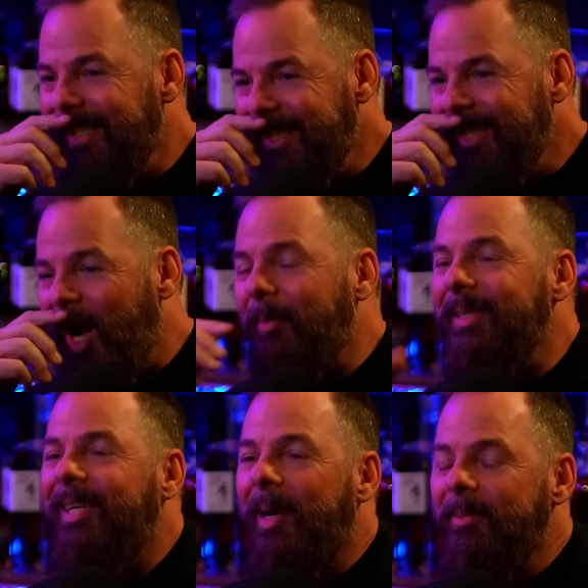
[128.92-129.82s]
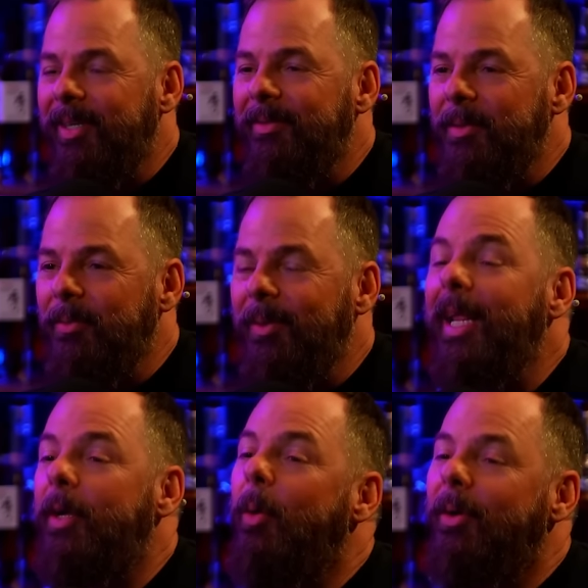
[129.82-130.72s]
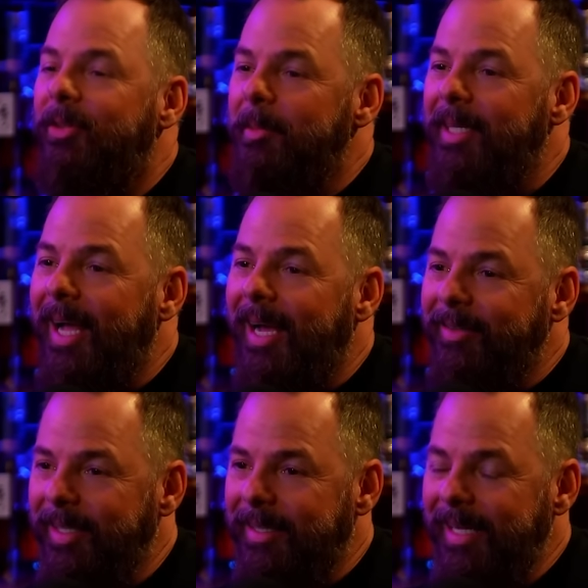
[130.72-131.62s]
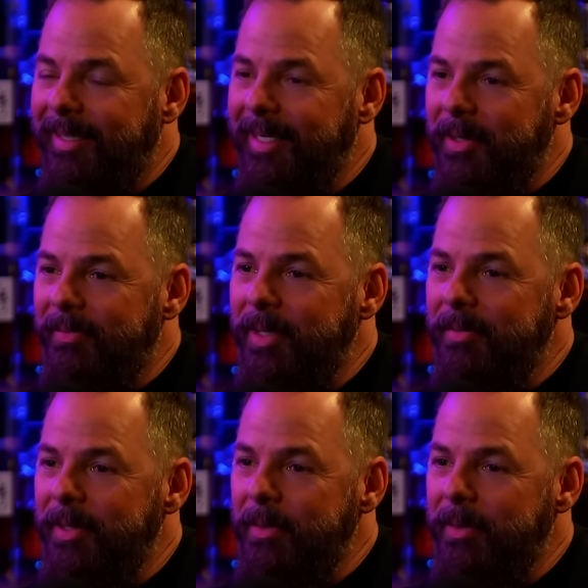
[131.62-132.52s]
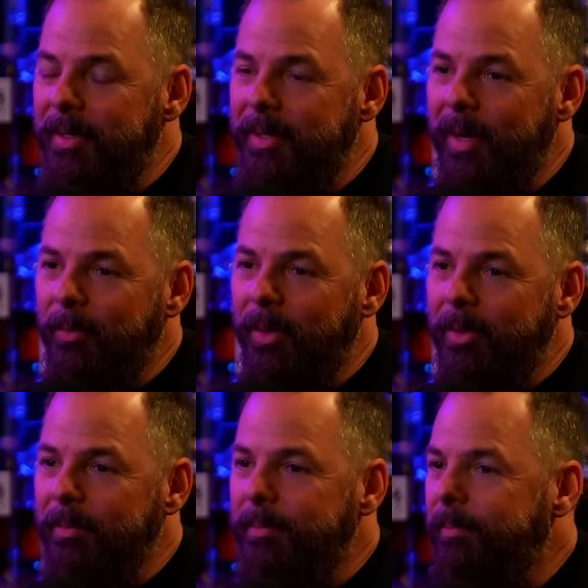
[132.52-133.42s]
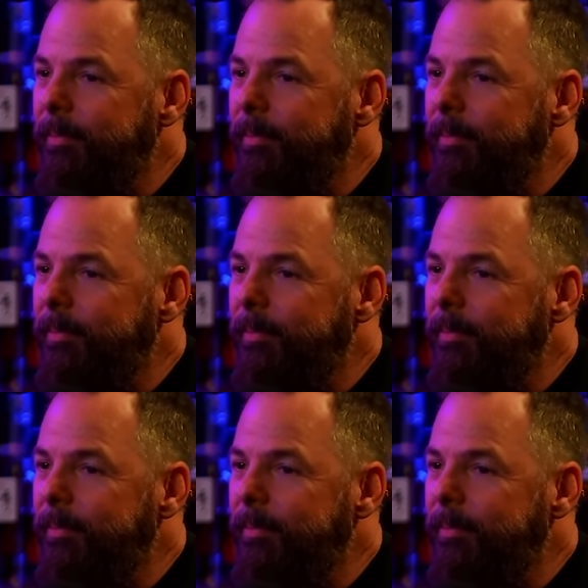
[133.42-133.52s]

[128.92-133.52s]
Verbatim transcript: You know? How many times have you, like, who are some of the guys like that that you've interviewed that were,